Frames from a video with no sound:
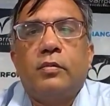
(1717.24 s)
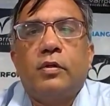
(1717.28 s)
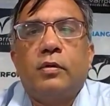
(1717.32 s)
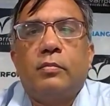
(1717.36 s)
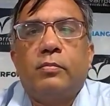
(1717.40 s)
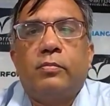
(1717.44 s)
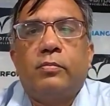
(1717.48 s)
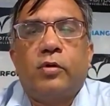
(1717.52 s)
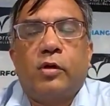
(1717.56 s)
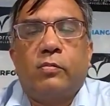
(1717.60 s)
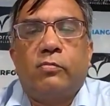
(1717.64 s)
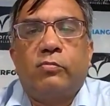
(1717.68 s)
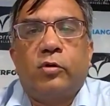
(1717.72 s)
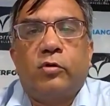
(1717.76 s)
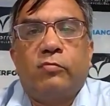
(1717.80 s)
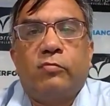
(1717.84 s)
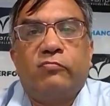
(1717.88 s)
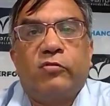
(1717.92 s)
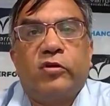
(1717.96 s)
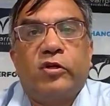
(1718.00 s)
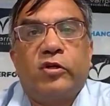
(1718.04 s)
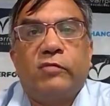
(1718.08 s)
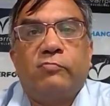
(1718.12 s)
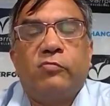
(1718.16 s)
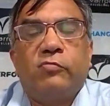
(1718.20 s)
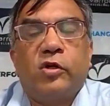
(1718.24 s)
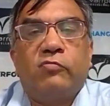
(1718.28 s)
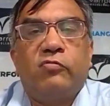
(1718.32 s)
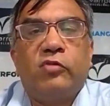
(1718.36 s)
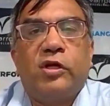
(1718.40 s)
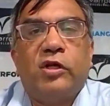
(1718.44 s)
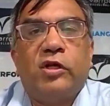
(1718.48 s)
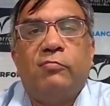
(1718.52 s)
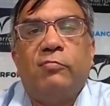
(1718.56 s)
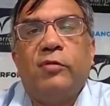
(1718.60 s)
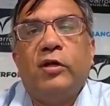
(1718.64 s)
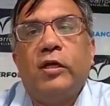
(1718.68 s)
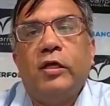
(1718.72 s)

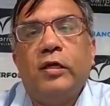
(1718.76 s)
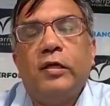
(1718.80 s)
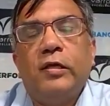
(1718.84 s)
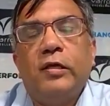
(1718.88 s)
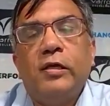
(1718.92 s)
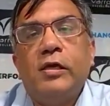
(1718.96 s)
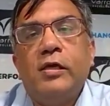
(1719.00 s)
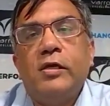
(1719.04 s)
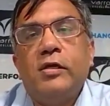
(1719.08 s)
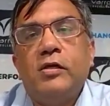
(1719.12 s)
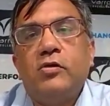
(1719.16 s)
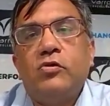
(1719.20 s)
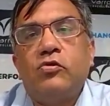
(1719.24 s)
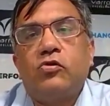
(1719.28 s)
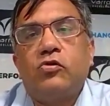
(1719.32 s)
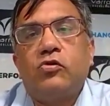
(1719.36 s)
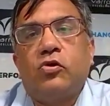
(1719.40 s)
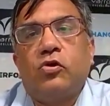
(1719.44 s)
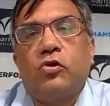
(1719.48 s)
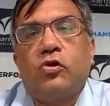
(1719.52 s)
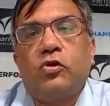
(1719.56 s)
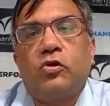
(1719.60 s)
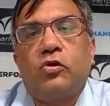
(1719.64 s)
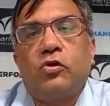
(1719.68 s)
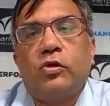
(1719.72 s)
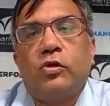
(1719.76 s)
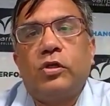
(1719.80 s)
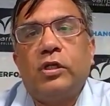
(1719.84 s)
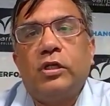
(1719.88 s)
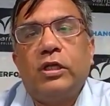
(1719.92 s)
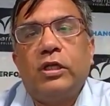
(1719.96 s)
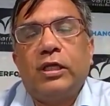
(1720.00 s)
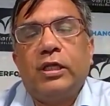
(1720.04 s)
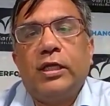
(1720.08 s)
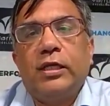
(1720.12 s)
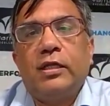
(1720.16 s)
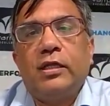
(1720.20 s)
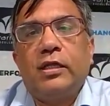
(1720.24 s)
profitability. So
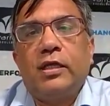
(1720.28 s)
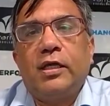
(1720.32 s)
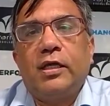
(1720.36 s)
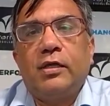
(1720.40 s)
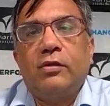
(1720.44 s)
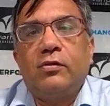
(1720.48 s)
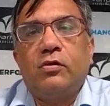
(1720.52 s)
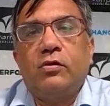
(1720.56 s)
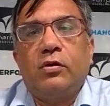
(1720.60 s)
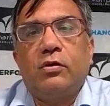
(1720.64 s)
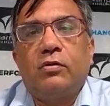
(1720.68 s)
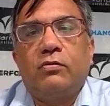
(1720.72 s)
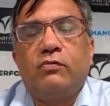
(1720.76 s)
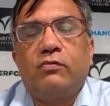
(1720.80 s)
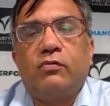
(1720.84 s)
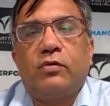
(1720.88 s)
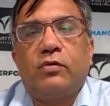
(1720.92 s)
in case of,